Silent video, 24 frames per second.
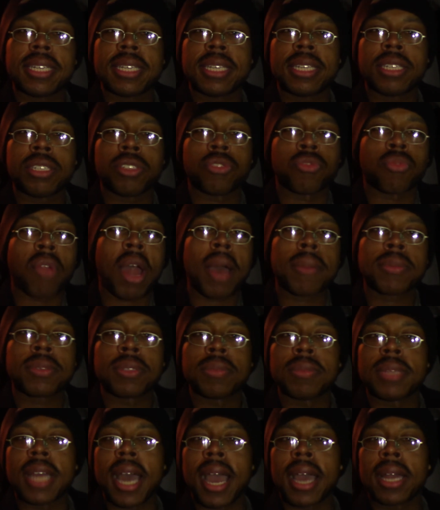drop
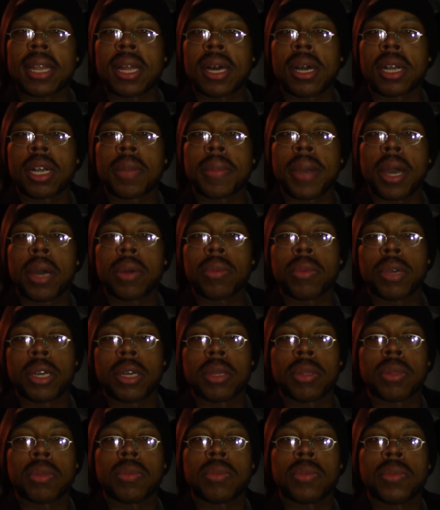some dialogue about
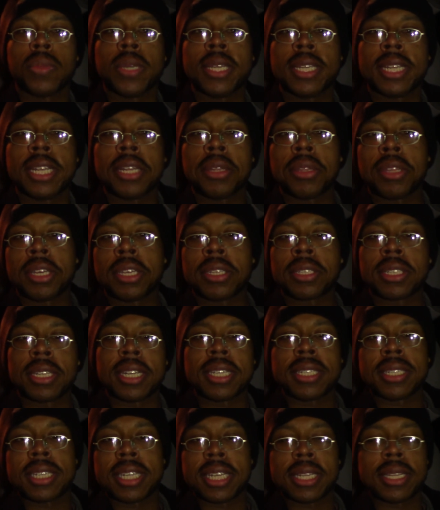well we did this and
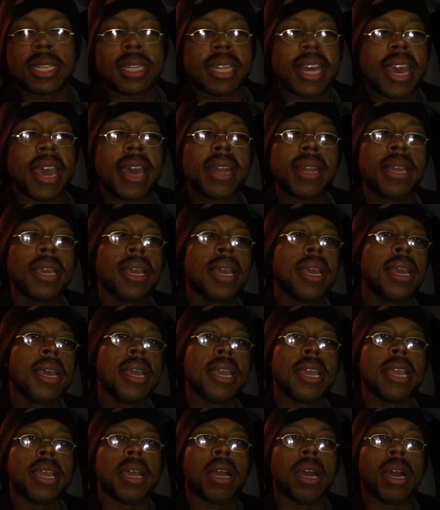this led to that.
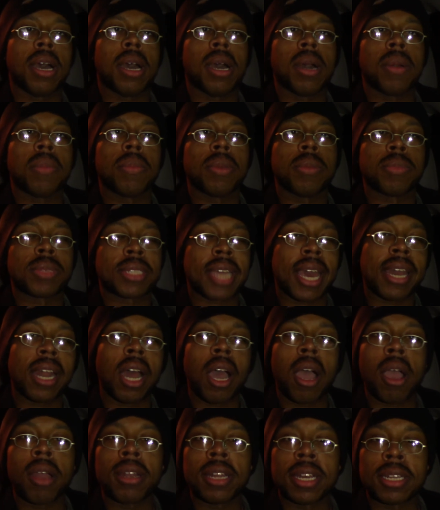Um, it was kind of
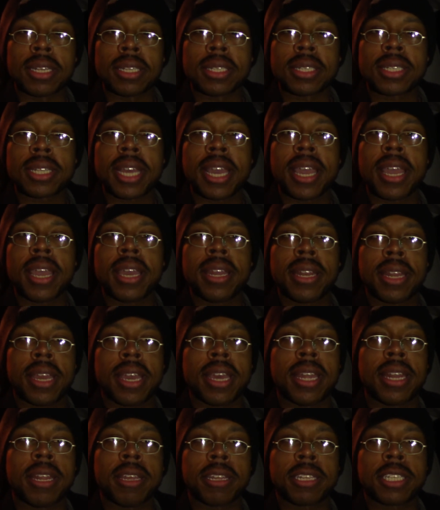hard to understand
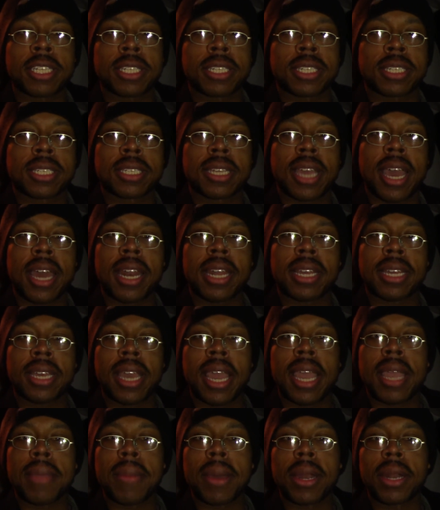and it just kind of
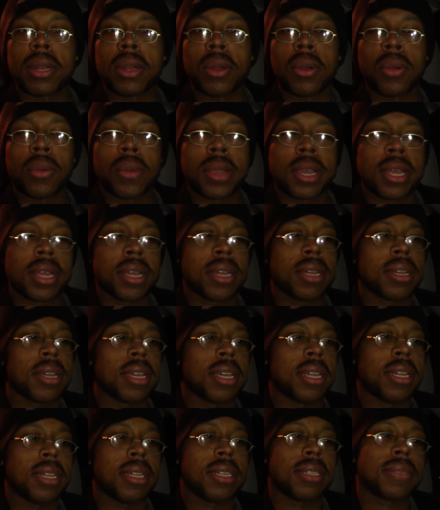came out of nowhere
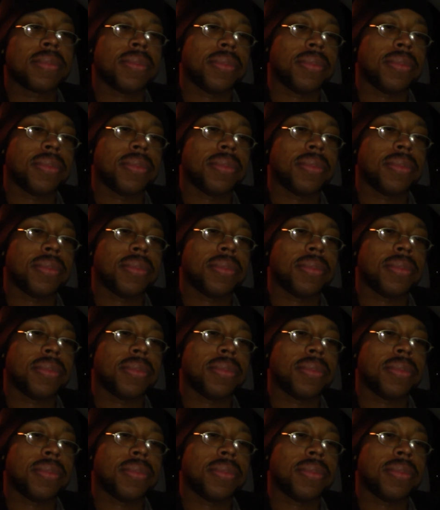and